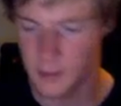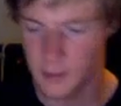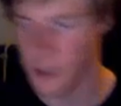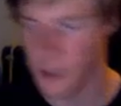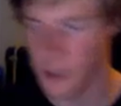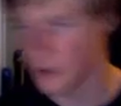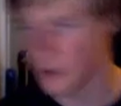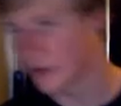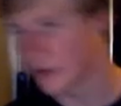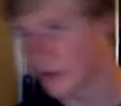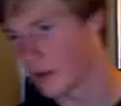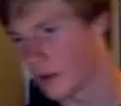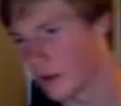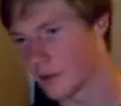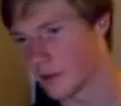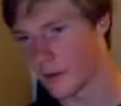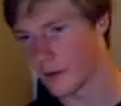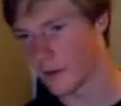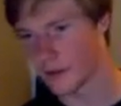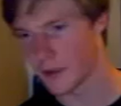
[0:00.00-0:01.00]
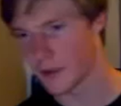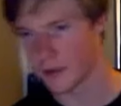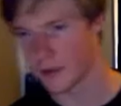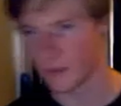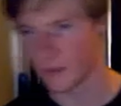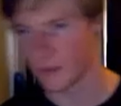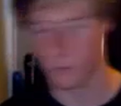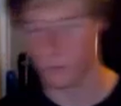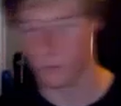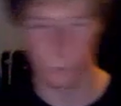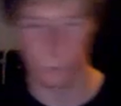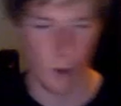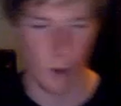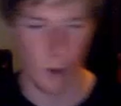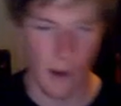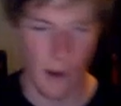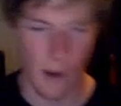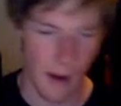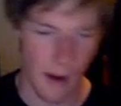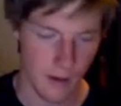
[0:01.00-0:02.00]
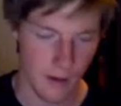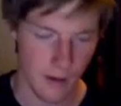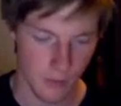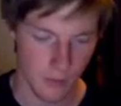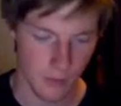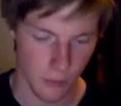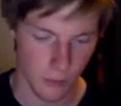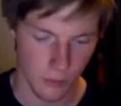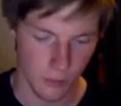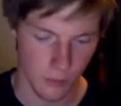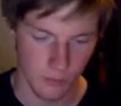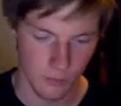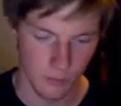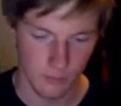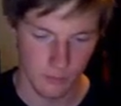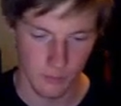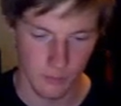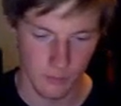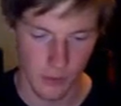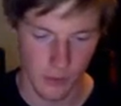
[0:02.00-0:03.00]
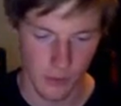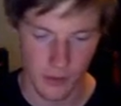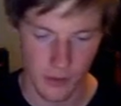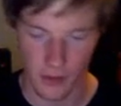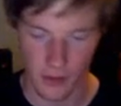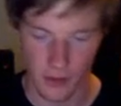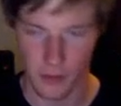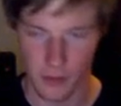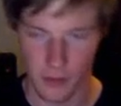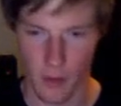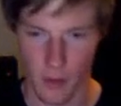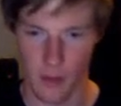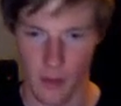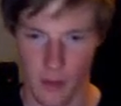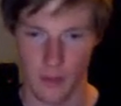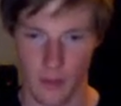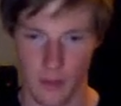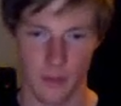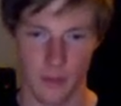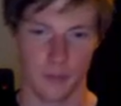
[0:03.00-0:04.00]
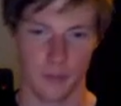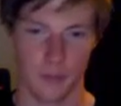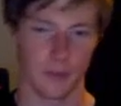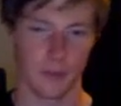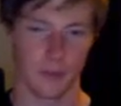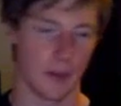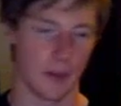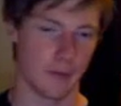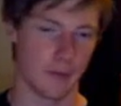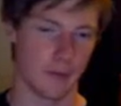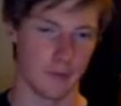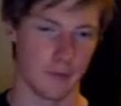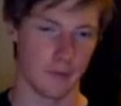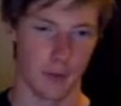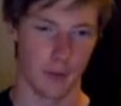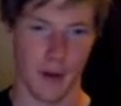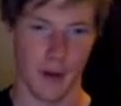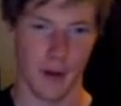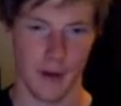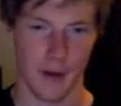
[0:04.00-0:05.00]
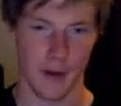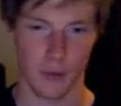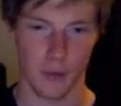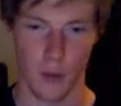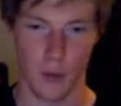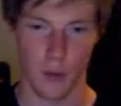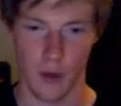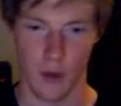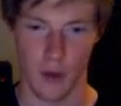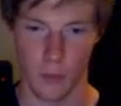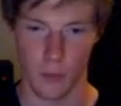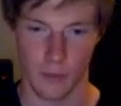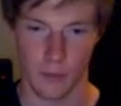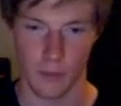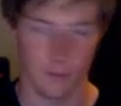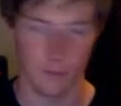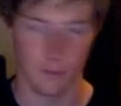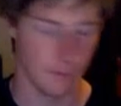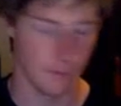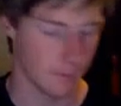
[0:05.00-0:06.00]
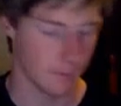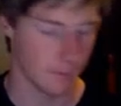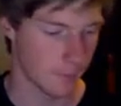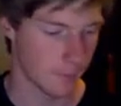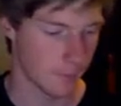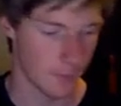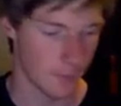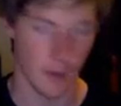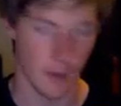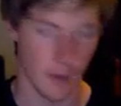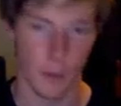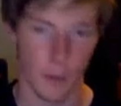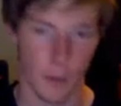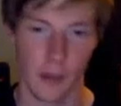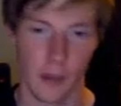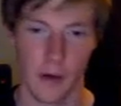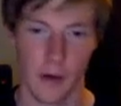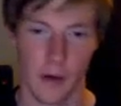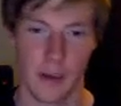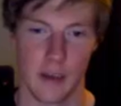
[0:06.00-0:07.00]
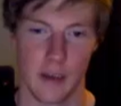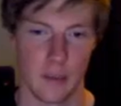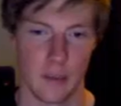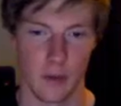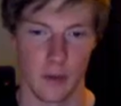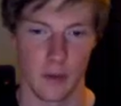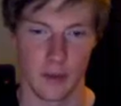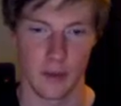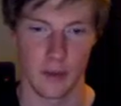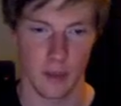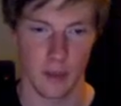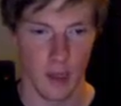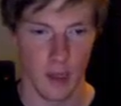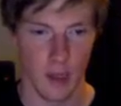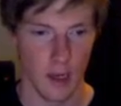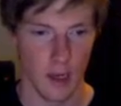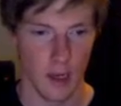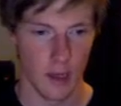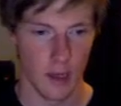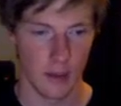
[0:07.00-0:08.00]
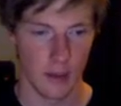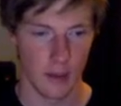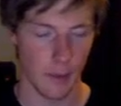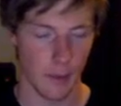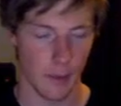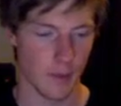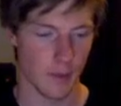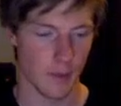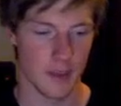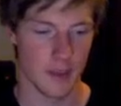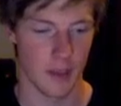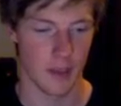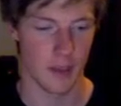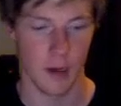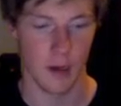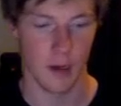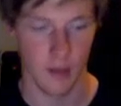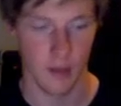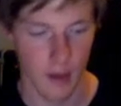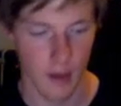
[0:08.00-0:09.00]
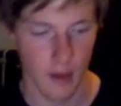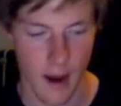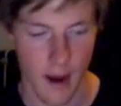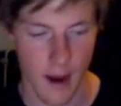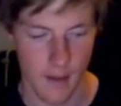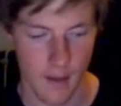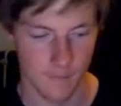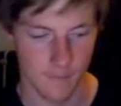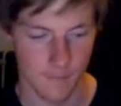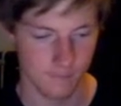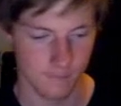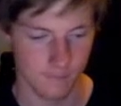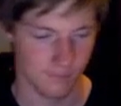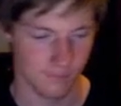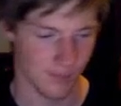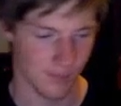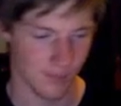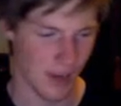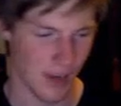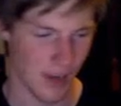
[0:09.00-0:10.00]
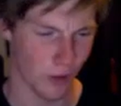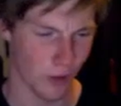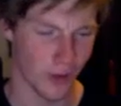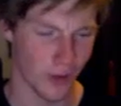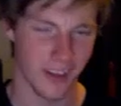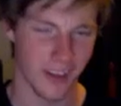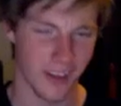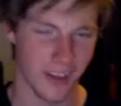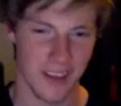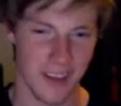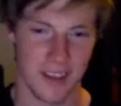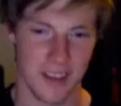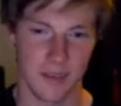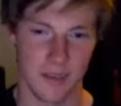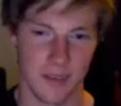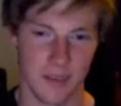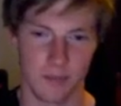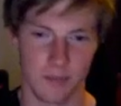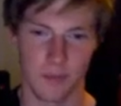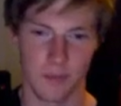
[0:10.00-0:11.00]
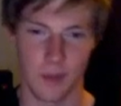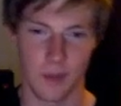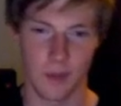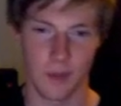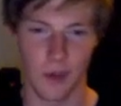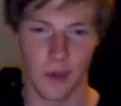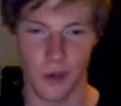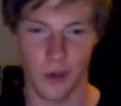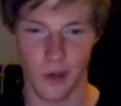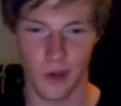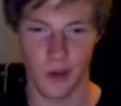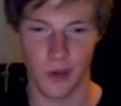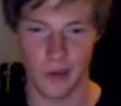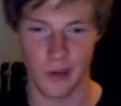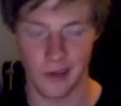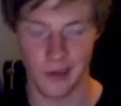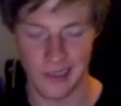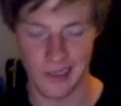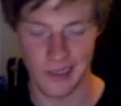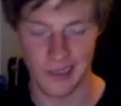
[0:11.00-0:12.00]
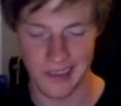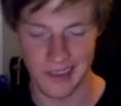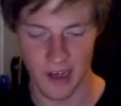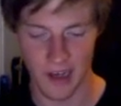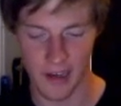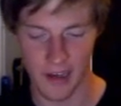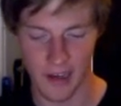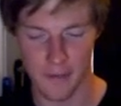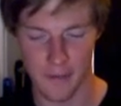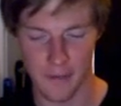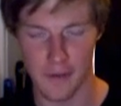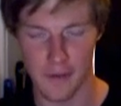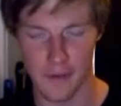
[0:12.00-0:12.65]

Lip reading: the Usos versus Ryback. Usos won. If Ryback won, I would have fucking went crazy because they both suck. And it looks like they're starting a